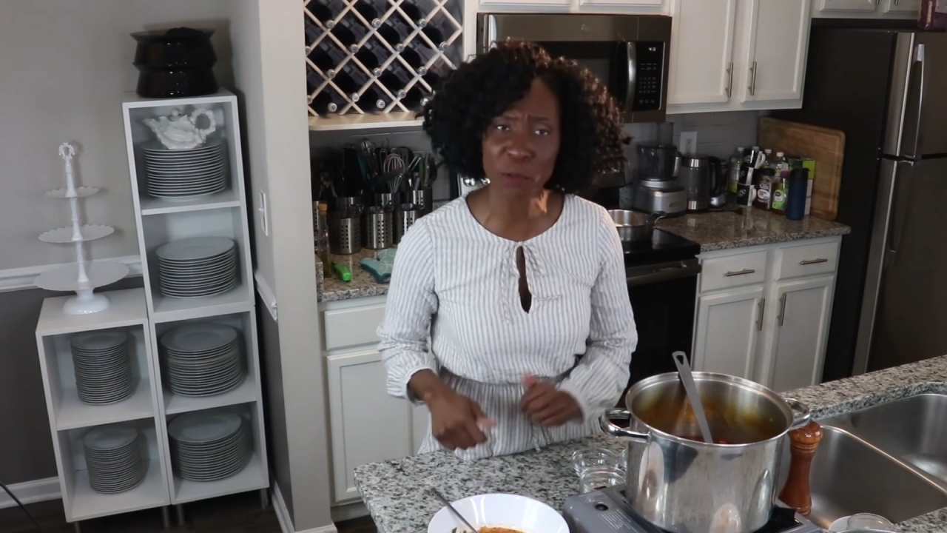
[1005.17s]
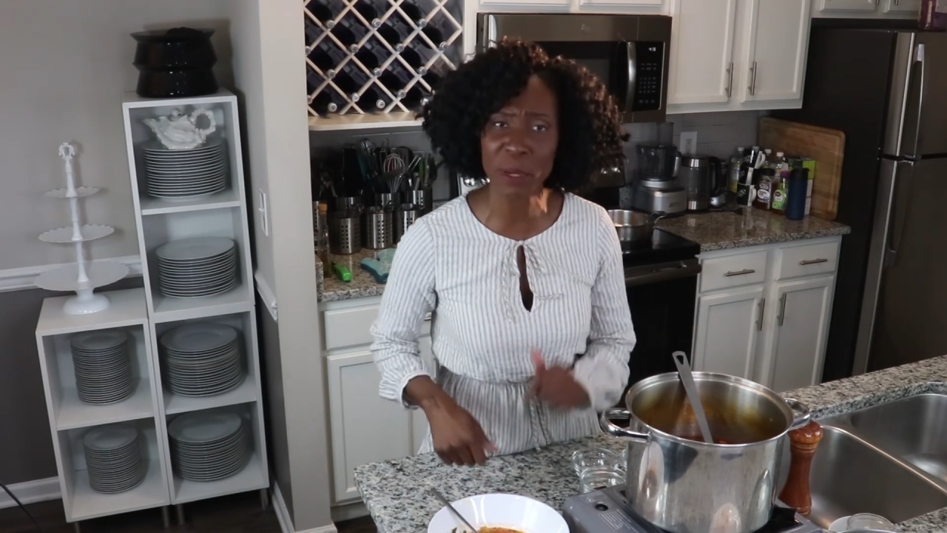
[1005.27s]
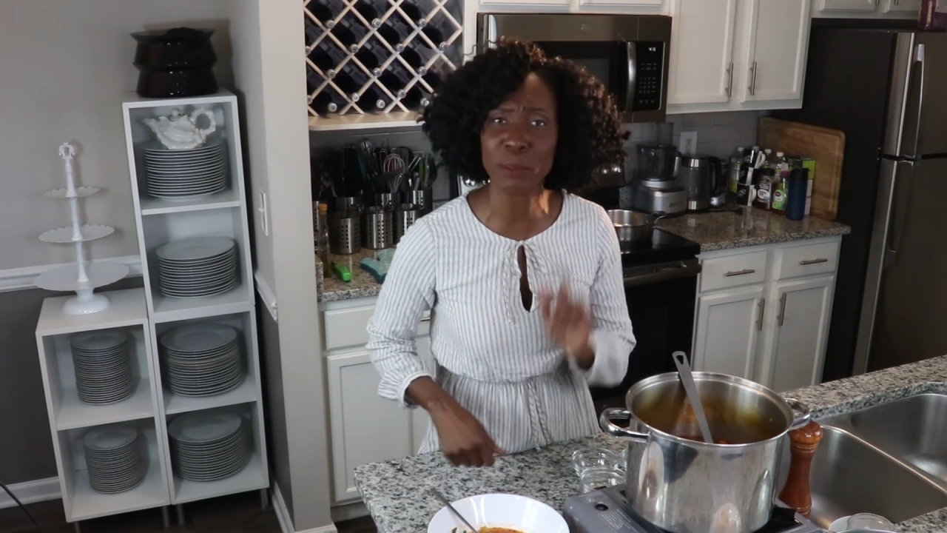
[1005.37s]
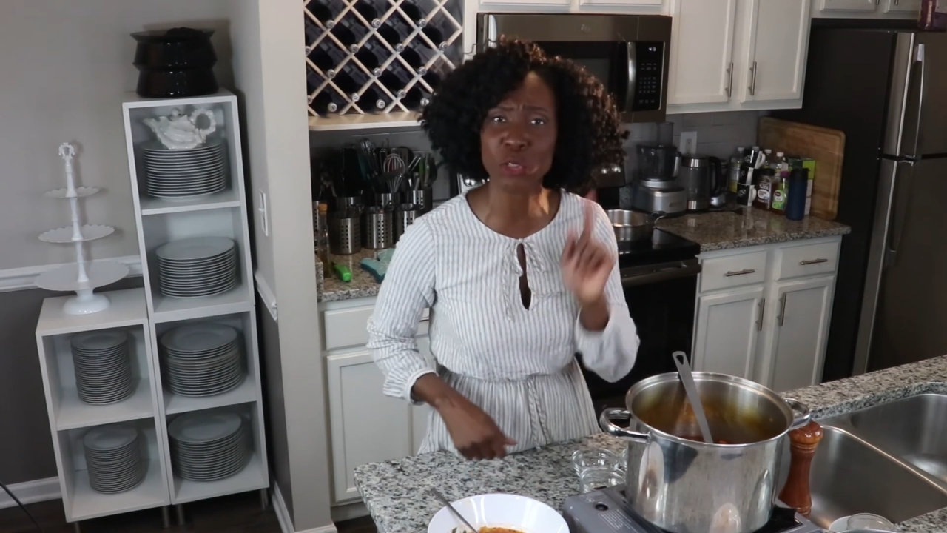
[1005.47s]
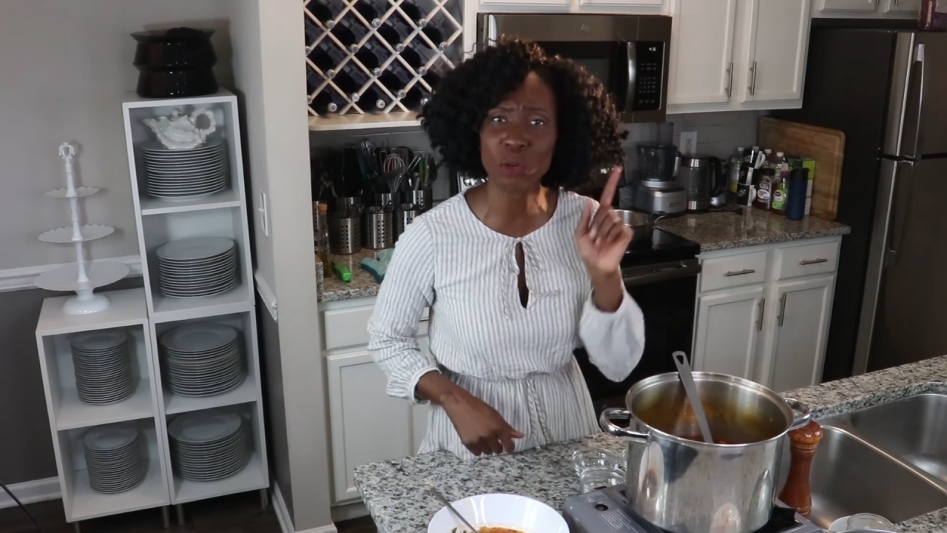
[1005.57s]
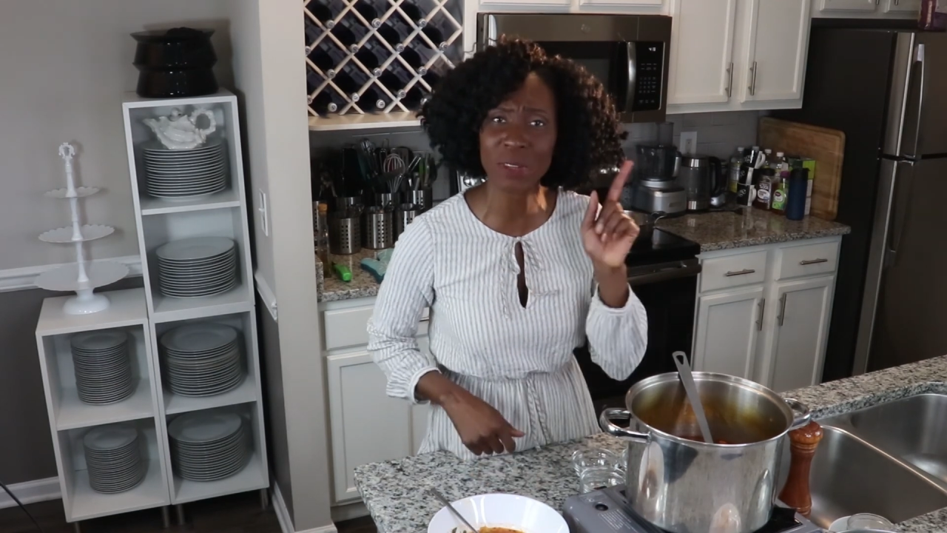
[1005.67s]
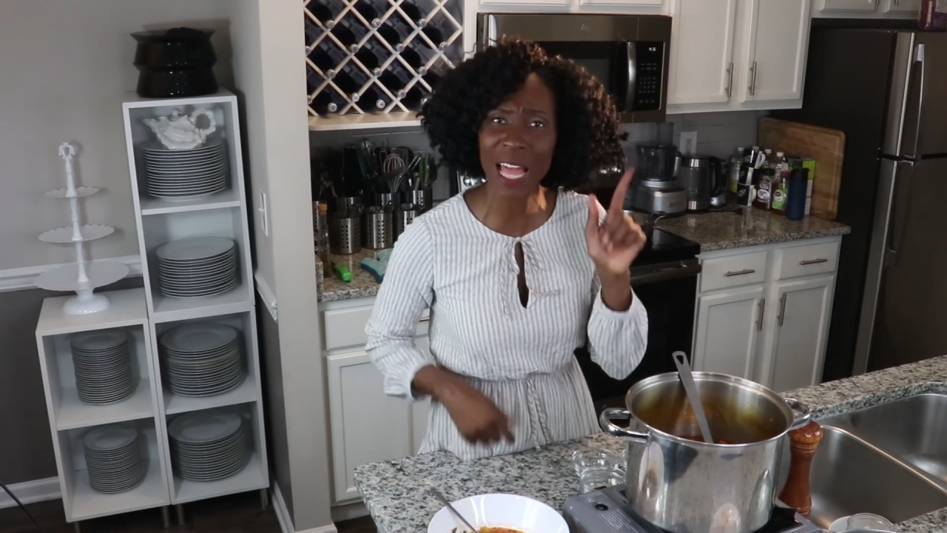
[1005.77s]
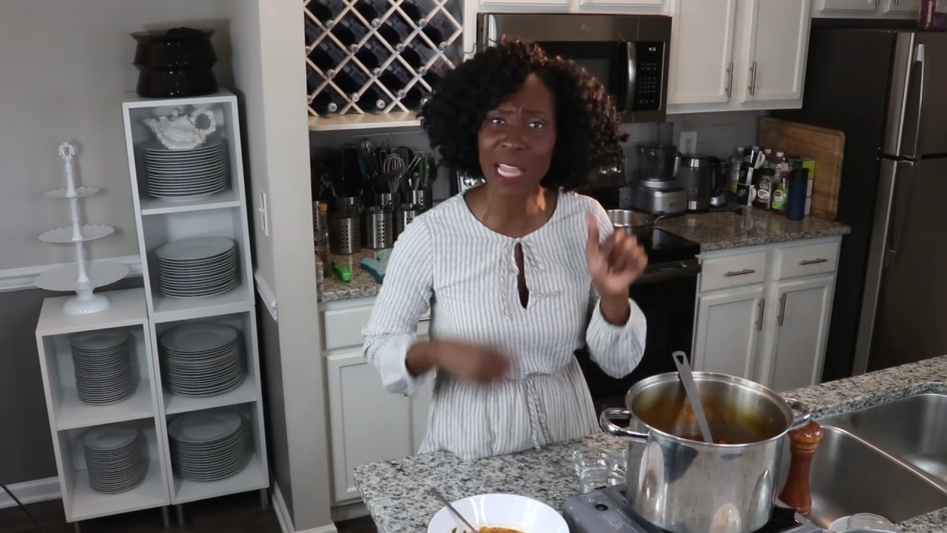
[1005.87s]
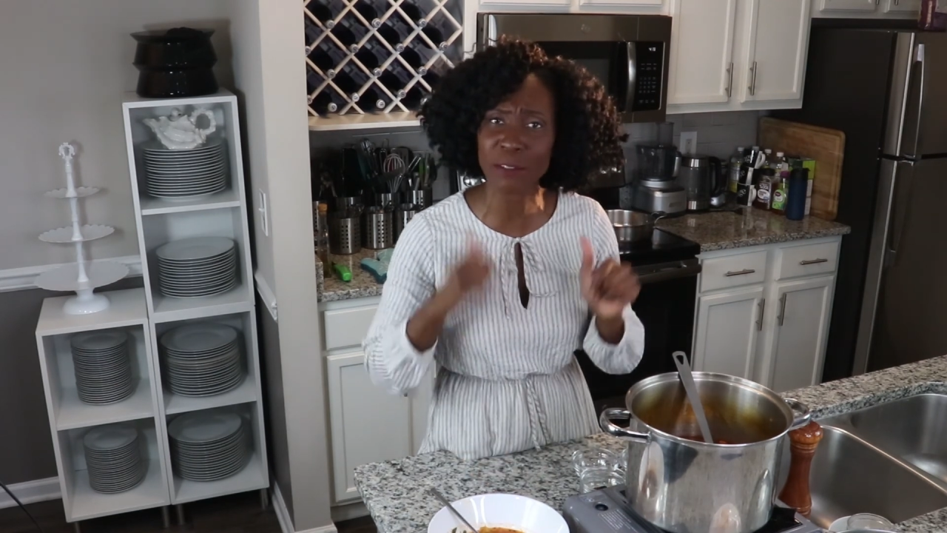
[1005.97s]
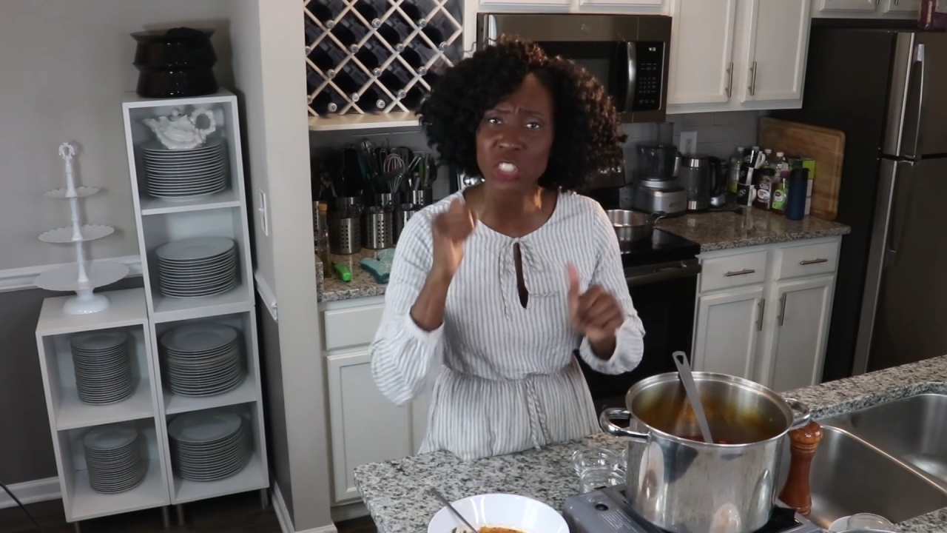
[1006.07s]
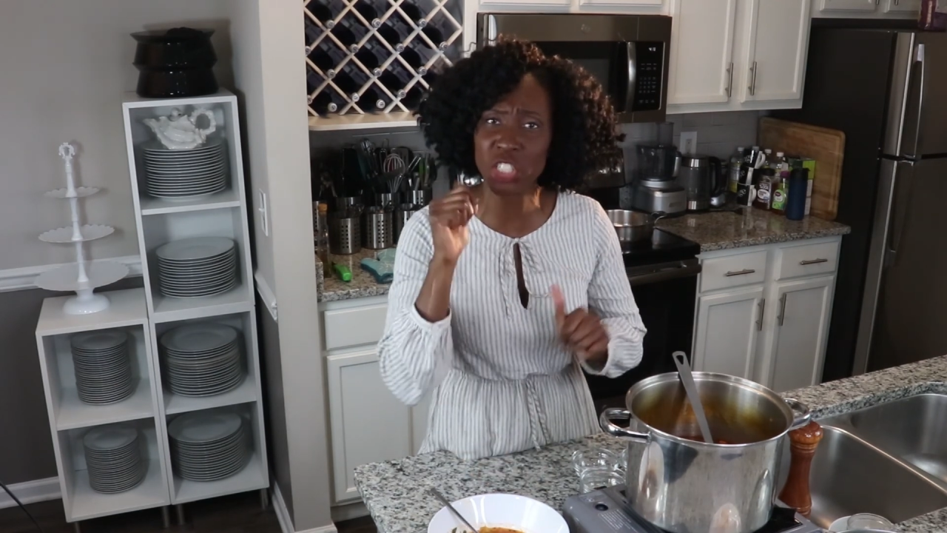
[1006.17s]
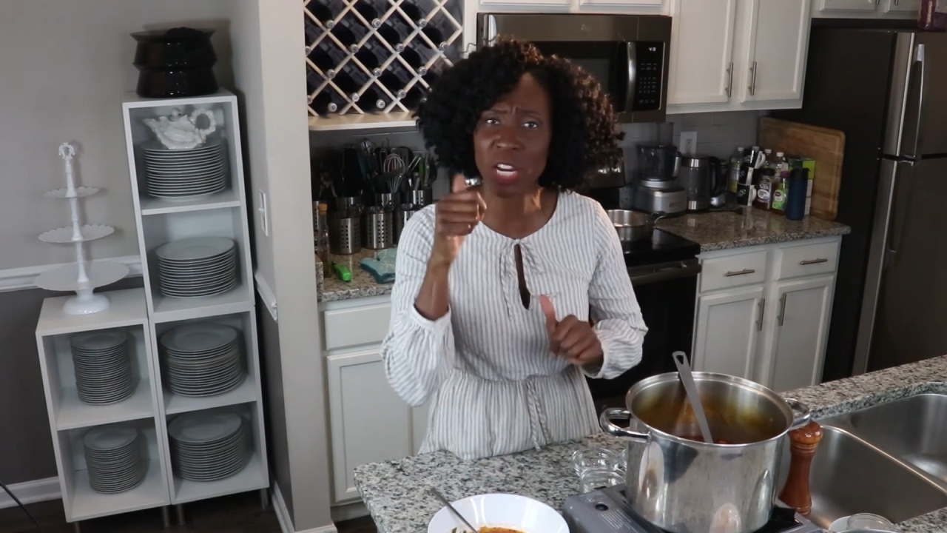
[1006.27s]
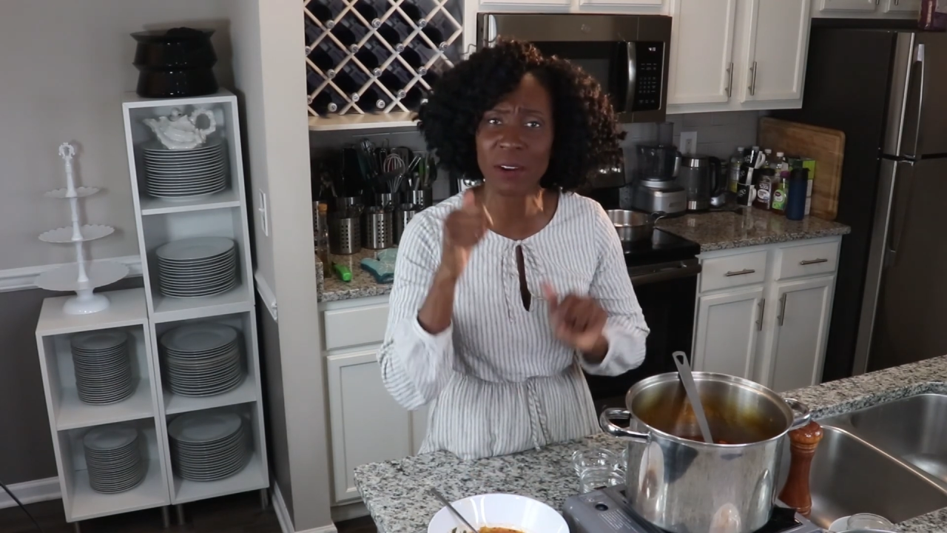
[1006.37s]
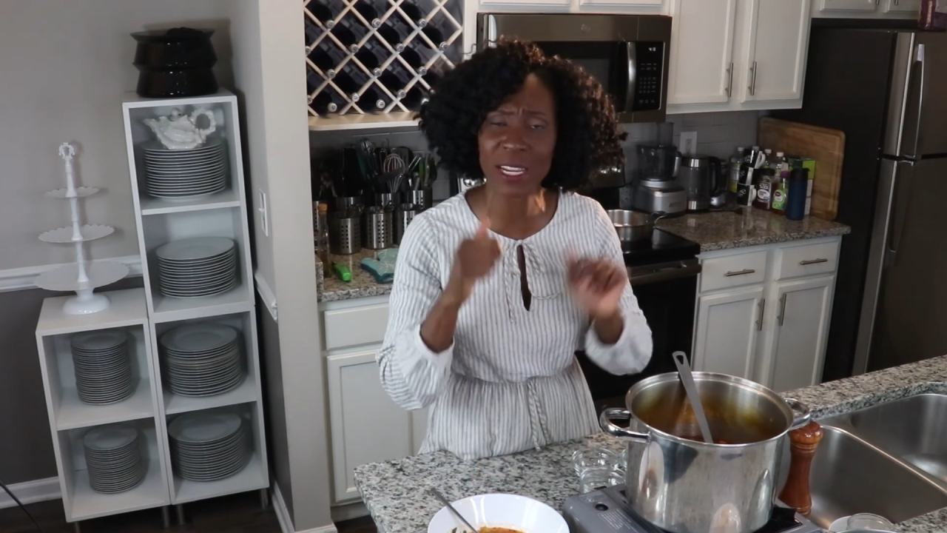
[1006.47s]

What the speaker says: Remember to like, share,